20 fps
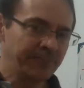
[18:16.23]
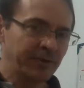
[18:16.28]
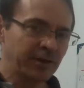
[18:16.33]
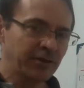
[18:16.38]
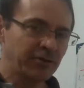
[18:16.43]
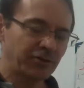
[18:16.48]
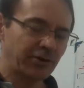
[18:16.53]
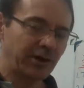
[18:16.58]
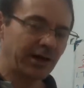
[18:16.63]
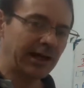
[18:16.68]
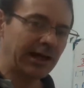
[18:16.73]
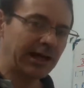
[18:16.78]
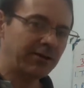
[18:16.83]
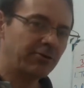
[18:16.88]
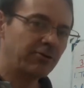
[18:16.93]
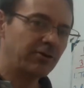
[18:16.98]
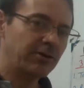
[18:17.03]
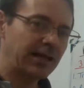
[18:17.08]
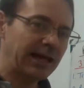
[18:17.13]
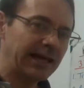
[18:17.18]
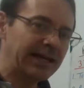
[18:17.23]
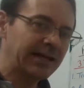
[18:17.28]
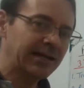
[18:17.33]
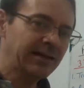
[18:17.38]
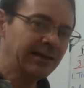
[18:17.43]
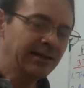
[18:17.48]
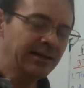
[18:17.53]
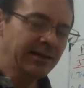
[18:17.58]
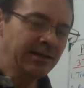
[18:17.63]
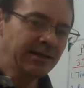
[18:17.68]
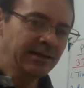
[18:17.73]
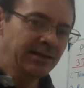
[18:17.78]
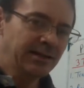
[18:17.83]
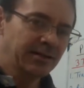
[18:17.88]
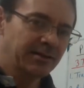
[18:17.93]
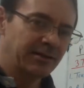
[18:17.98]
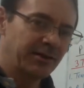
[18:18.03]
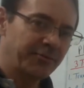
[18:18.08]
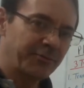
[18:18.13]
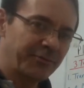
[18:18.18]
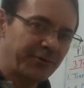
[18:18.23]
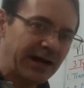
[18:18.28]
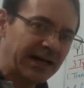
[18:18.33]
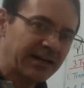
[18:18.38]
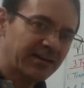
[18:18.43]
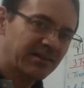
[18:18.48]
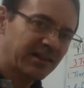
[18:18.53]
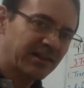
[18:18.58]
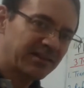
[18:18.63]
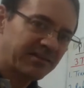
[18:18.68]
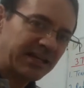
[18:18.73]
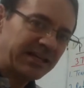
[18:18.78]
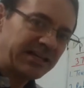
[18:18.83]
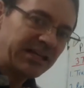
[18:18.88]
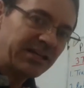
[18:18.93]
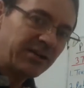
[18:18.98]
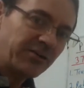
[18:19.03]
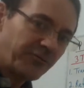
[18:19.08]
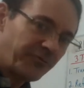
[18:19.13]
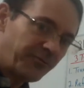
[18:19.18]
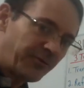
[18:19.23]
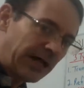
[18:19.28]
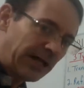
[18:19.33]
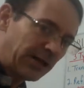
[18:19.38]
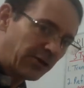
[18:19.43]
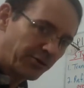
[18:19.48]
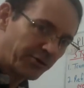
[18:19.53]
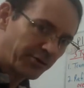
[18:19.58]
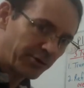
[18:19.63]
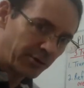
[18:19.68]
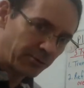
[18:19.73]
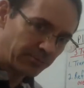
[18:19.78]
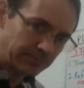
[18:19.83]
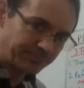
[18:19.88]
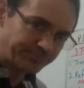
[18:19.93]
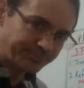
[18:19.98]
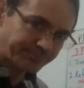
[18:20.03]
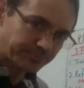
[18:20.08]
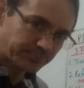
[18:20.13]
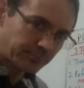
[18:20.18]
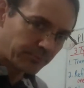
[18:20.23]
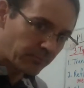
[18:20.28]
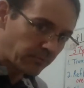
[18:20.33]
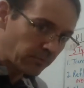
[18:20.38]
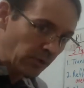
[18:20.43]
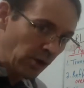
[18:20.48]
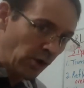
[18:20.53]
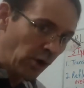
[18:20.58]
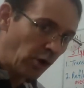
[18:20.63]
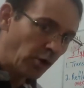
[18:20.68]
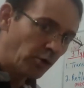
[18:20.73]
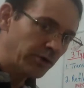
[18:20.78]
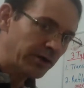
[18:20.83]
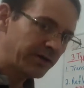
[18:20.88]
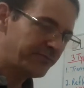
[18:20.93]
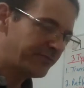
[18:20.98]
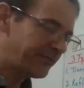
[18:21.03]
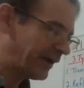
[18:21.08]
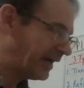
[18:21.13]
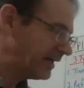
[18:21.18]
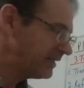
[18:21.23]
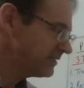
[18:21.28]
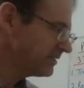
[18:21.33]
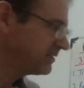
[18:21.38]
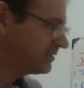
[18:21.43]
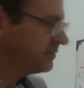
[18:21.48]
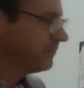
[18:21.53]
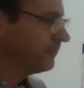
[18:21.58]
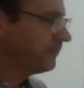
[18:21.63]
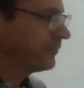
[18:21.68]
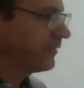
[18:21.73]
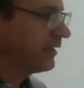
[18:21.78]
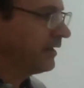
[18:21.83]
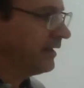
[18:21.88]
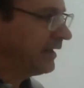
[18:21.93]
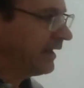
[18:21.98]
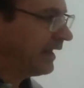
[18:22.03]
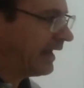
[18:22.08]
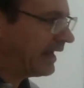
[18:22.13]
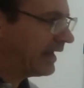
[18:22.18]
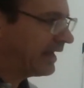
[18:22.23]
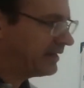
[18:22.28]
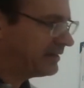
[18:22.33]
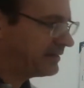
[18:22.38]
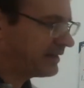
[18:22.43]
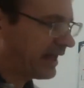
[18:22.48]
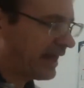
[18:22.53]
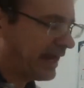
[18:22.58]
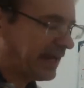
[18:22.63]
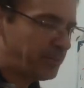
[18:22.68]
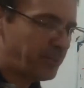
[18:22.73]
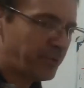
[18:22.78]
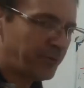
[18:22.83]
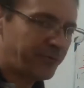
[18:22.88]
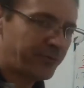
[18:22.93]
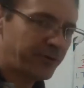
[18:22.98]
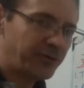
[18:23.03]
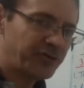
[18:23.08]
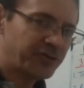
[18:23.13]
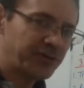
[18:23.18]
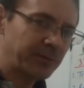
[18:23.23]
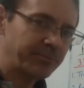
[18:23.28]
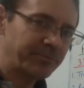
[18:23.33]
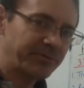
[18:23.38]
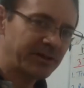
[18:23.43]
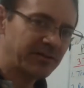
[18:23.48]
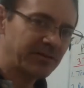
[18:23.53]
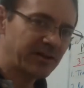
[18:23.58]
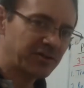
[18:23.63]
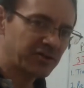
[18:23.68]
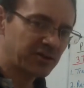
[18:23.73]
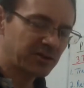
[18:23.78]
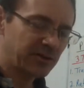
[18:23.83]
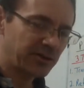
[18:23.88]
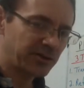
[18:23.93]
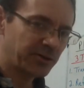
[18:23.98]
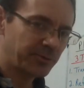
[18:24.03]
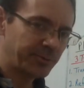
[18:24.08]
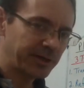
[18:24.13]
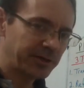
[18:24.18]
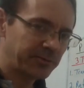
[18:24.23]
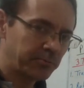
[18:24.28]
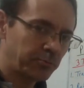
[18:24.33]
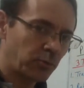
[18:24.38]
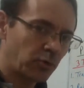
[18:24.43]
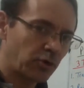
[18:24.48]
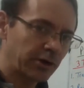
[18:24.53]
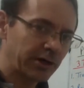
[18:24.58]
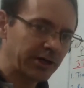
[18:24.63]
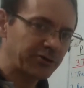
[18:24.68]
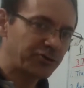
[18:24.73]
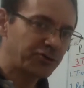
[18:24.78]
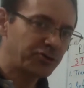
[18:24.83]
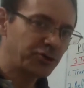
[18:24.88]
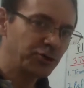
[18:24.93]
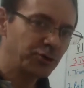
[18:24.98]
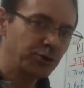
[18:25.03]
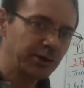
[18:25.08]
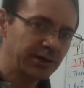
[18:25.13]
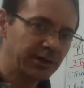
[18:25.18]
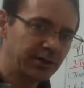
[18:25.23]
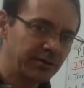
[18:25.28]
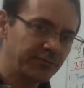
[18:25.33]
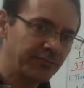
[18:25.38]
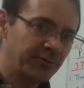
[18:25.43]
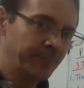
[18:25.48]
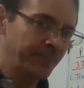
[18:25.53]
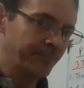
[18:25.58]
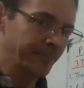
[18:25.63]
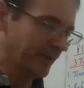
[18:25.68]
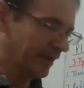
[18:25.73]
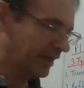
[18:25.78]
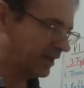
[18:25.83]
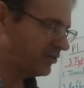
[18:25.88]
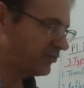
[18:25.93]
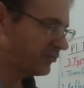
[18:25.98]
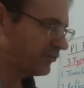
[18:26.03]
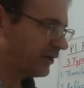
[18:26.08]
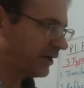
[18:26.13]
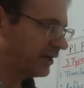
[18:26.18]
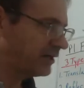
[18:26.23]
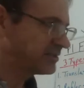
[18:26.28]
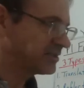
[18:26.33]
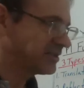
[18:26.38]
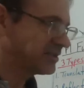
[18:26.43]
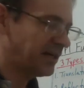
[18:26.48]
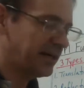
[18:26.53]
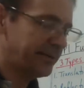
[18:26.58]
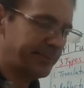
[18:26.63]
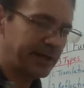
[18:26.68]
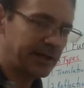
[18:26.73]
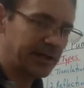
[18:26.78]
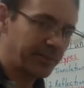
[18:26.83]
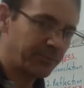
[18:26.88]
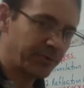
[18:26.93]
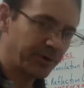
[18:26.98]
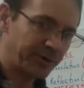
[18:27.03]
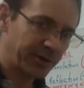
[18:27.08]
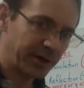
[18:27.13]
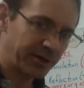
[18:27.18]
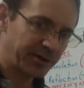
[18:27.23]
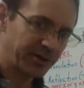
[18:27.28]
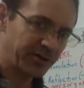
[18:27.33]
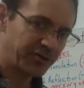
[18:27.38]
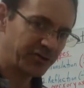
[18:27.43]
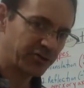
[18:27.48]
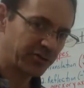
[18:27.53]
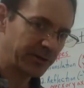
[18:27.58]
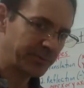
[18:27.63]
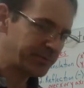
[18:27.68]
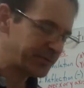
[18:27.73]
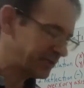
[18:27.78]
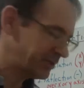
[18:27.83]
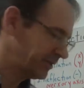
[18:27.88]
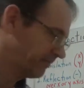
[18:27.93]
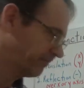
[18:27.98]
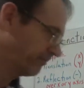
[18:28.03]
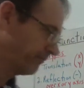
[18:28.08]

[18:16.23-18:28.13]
So I don't like the fact that they didn't follow their own advice, and I prefer something that's a little bit more intuitive as far as coming up with our description.